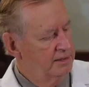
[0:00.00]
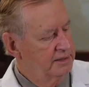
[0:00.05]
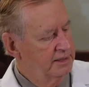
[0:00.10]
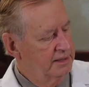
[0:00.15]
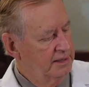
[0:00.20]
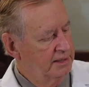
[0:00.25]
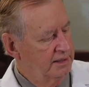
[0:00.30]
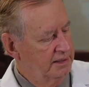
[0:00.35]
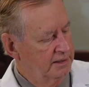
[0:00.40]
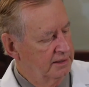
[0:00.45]

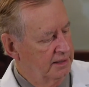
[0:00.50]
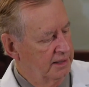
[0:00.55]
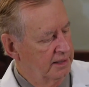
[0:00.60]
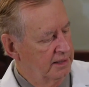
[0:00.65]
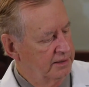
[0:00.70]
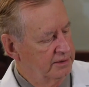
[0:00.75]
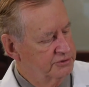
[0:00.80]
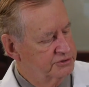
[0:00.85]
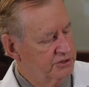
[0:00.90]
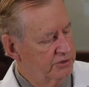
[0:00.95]

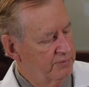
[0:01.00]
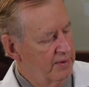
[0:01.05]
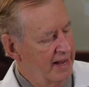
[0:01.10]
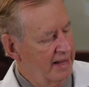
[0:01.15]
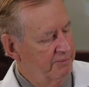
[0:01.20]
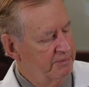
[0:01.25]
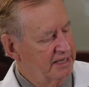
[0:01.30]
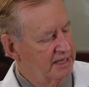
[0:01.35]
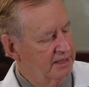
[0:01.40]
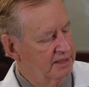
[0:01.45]
The
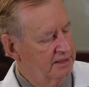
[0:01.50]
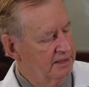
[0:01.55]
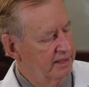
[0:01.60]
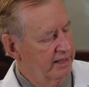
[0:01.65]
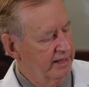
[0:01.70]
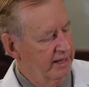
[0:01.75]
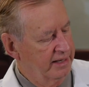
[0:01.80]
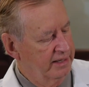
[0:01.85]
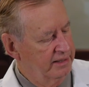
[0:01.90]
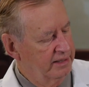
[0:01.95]
ceramic
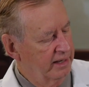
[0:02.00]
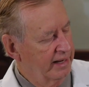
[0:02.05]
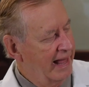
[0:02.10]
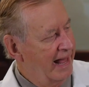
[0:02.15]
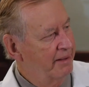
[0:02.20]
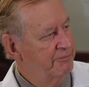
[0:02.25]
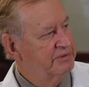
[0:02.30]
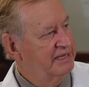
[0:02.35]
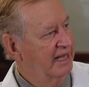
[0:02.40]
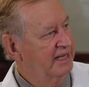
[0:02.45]
in
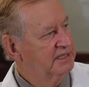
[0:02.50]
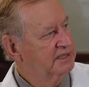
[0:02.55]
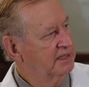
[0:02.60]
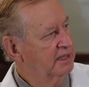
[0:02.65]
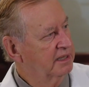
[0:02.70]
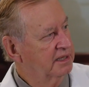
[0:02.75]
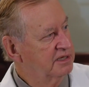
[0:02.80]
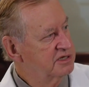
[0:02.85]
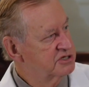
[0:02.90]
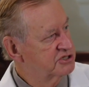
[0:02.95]
lab
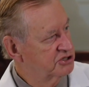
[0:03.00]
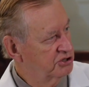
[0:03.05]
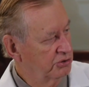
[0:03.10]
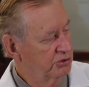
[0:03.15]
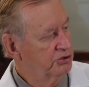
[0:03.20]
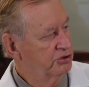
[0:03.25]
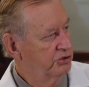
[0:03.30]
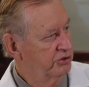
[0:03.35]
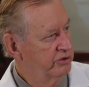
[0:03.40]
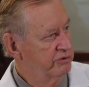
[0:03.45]
testing is so
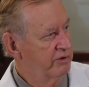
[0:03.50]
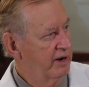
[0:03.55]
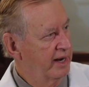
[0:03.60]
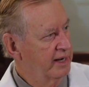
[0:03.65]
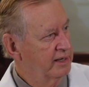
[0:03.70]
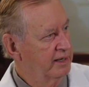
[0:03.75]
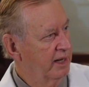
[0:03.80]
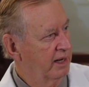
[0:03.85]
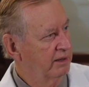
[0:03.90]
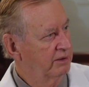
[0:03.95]
good
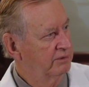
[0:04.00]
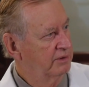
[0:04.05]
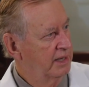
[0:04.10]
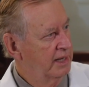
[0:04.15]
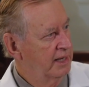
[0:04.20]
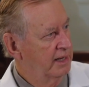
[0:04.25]
right now